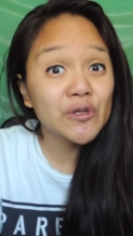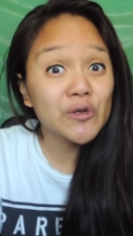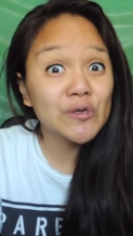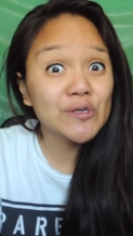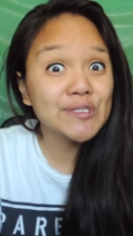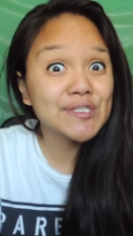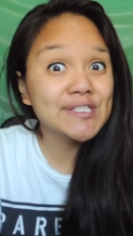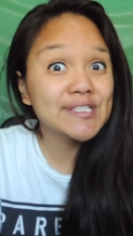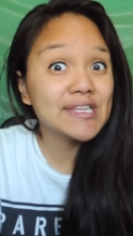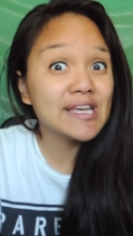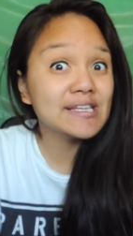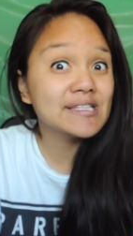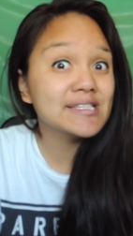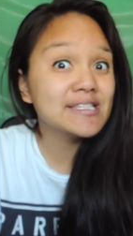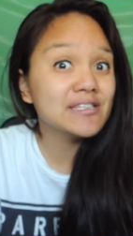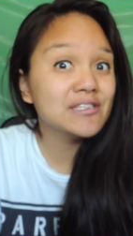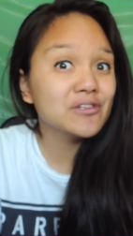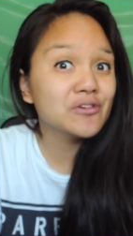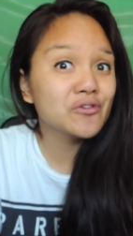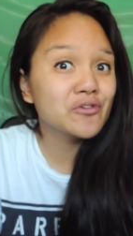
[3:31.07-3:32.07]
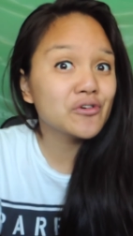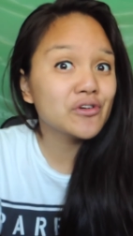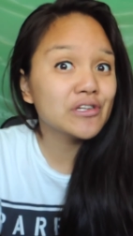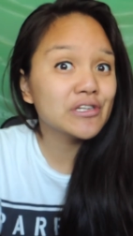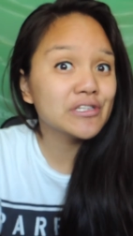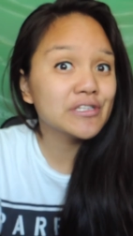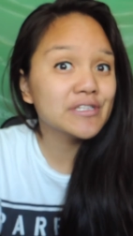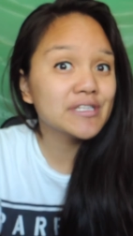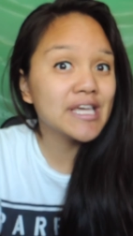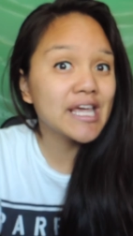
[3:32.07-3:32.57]
There's
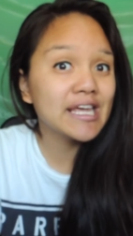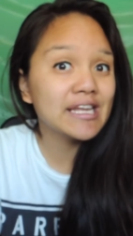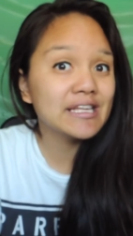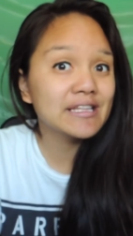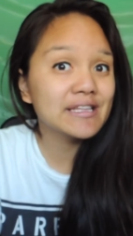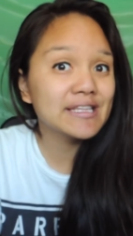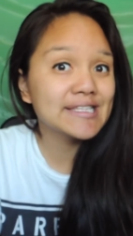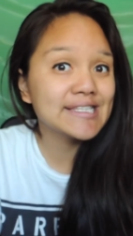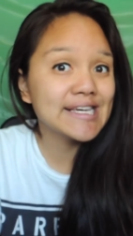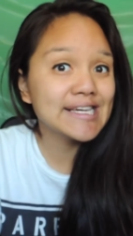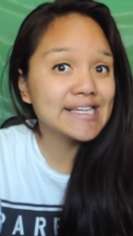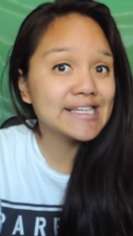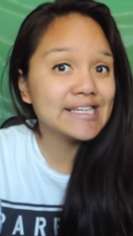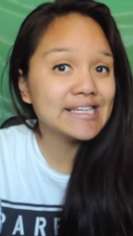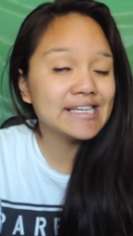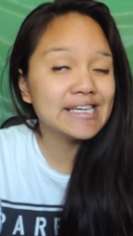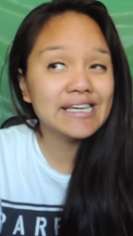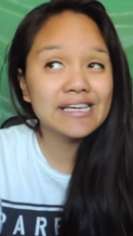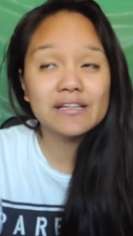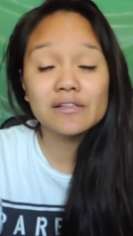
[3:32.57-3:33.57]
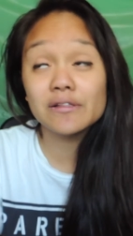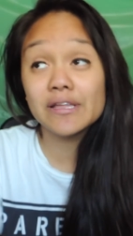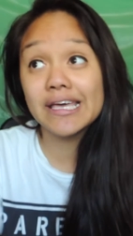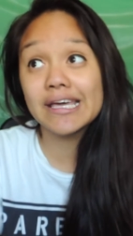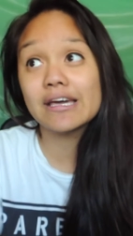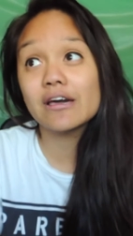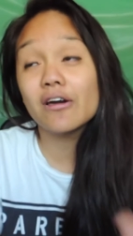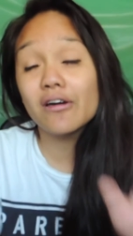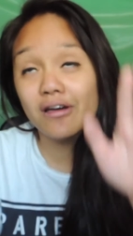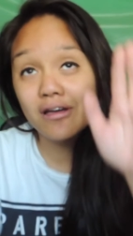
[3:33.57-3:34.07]
19-year-old Katie Ledecky,
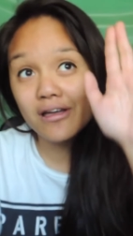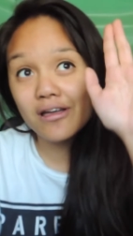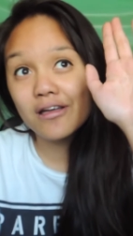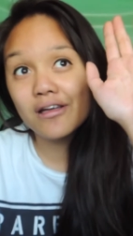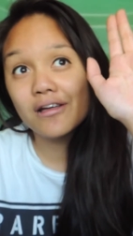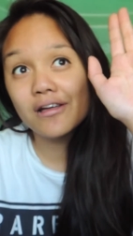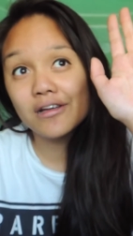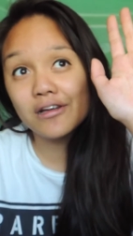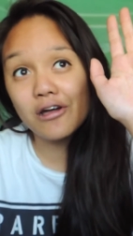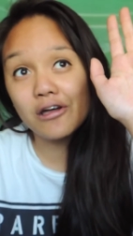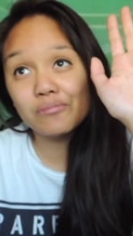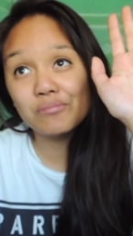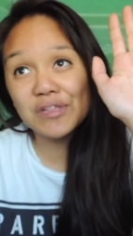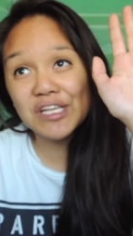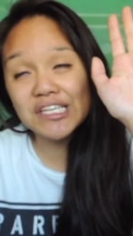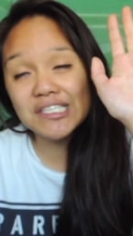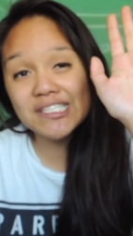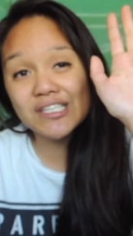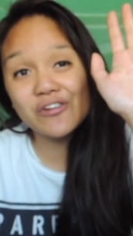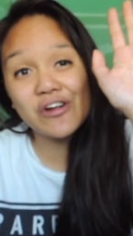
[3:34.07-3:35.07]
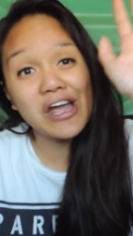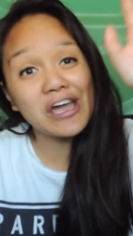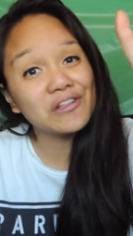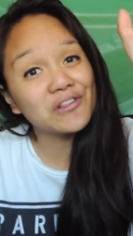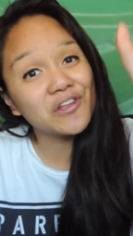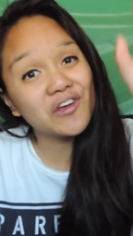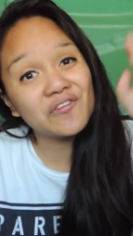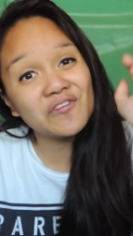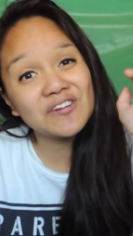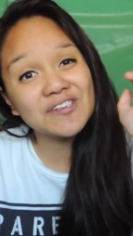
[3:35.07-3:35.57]
like God bless her. I
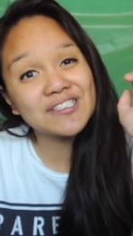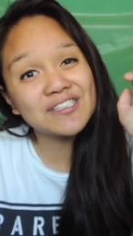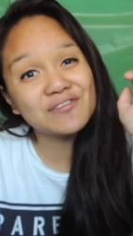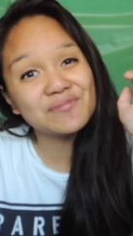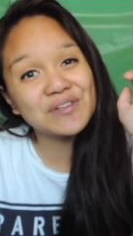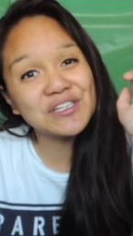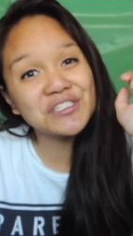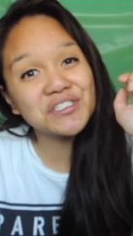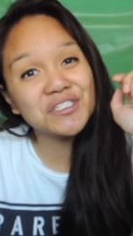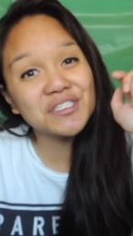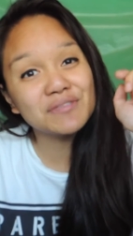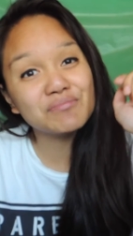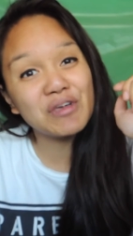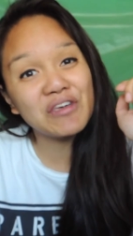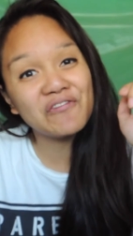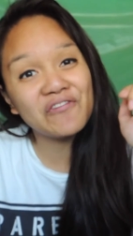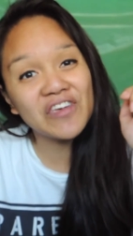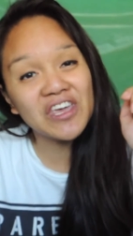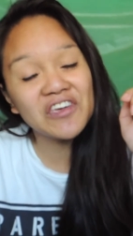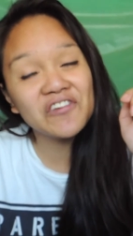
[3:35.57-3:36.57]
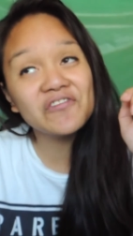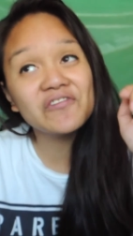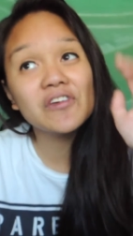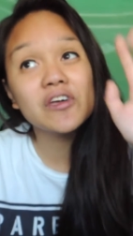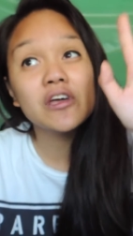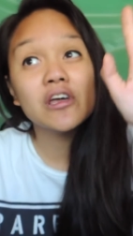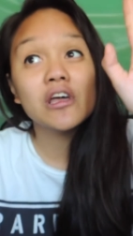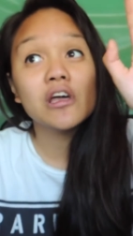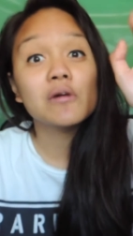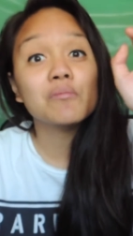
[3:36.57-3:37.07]
love her so much. She's my fave.
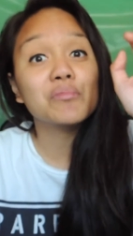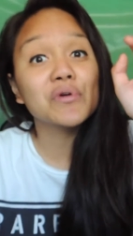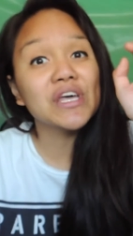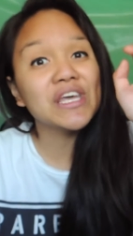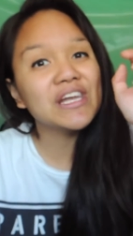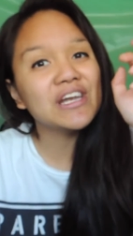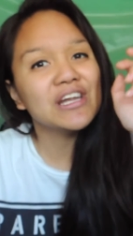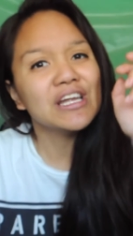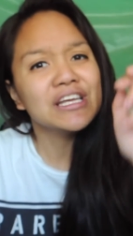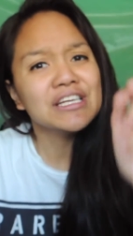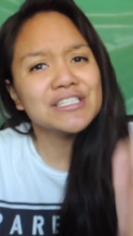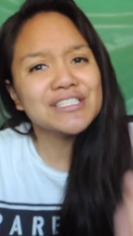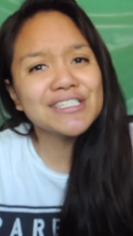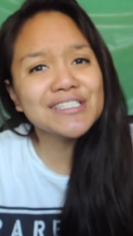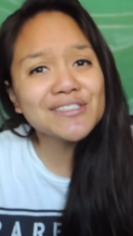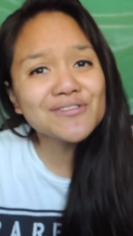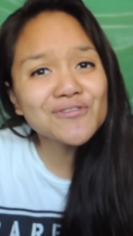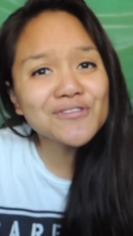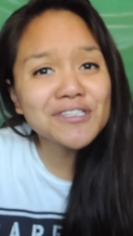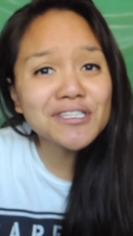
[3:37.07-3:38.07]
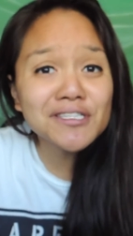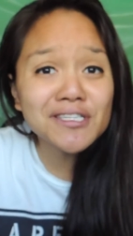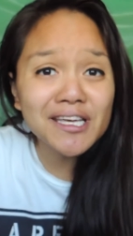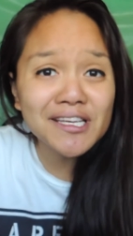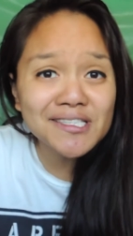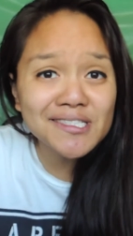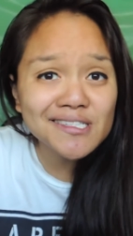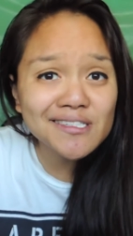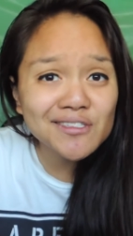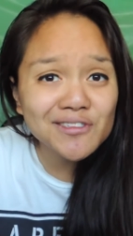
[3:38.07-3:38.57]
But she's only
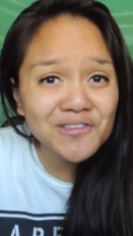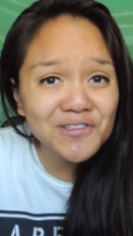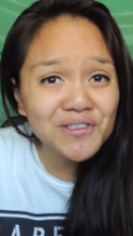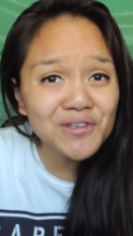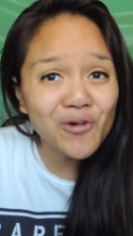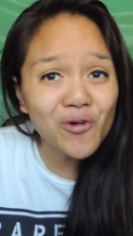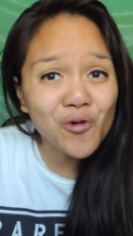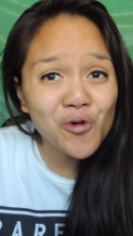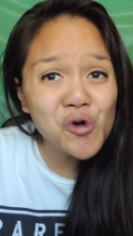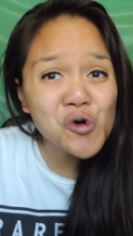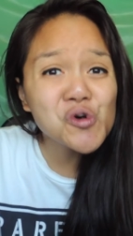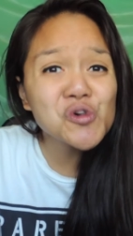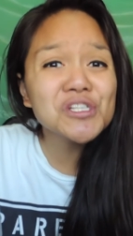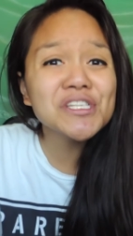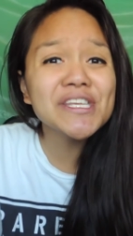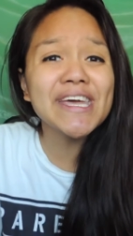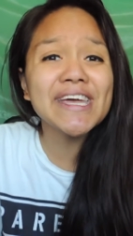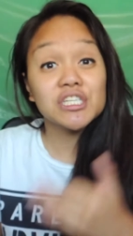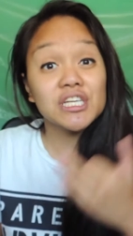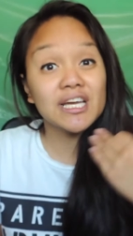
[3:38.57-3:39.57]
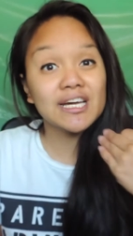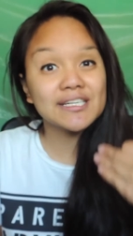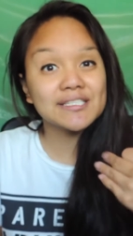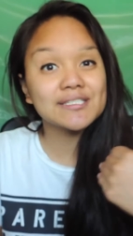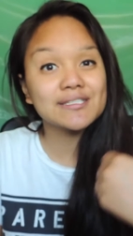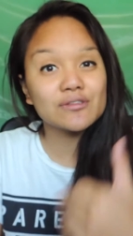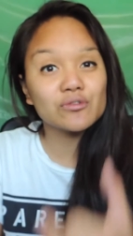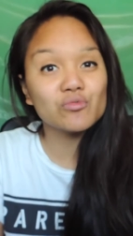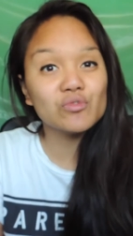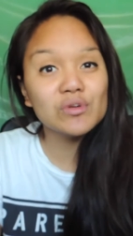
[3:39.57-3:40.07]
19 years old. She
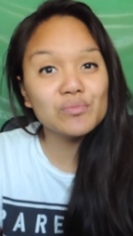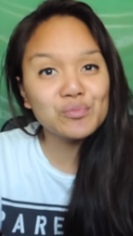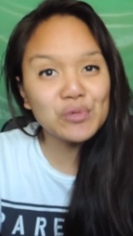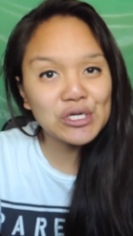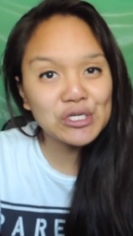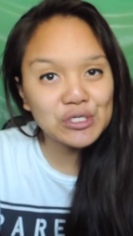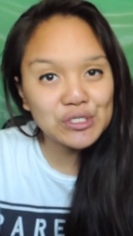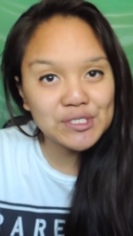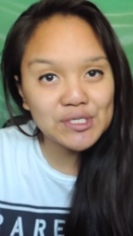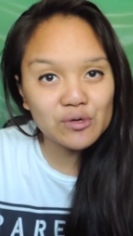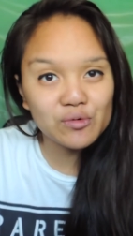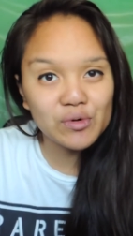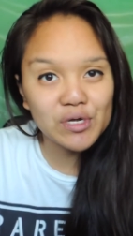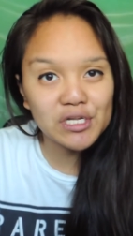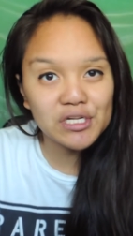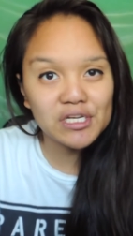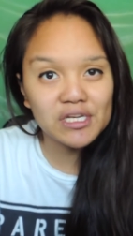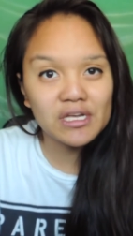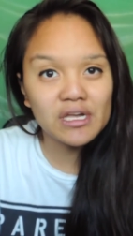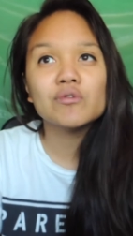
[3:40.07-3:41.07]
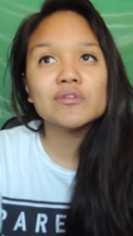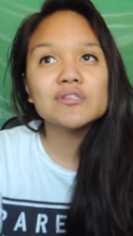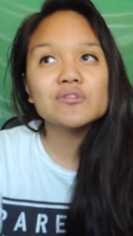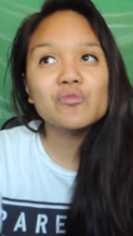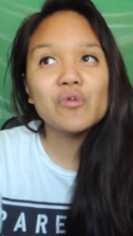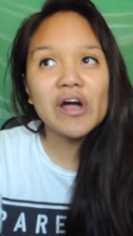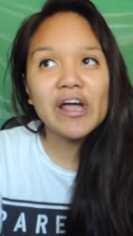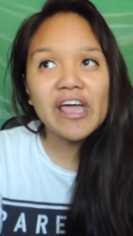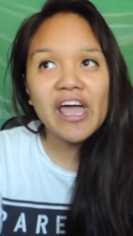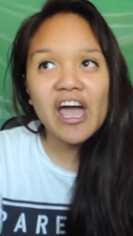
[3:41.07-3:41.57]
has 3 medals already. What
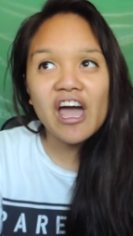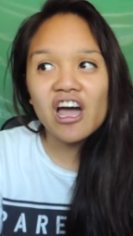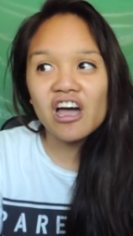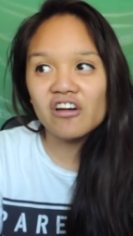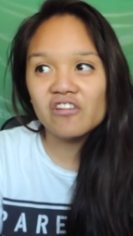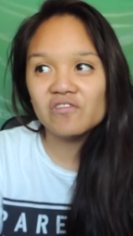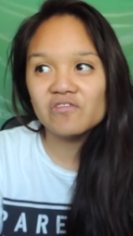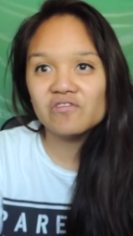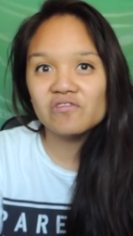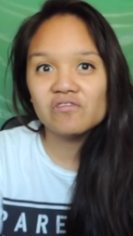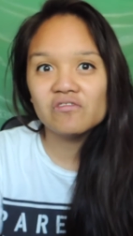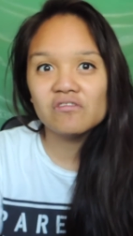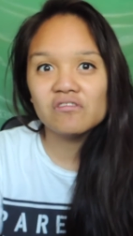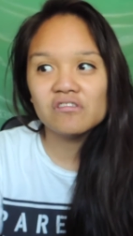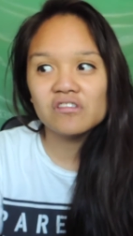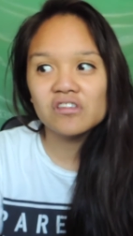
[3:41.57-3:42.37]
do I have?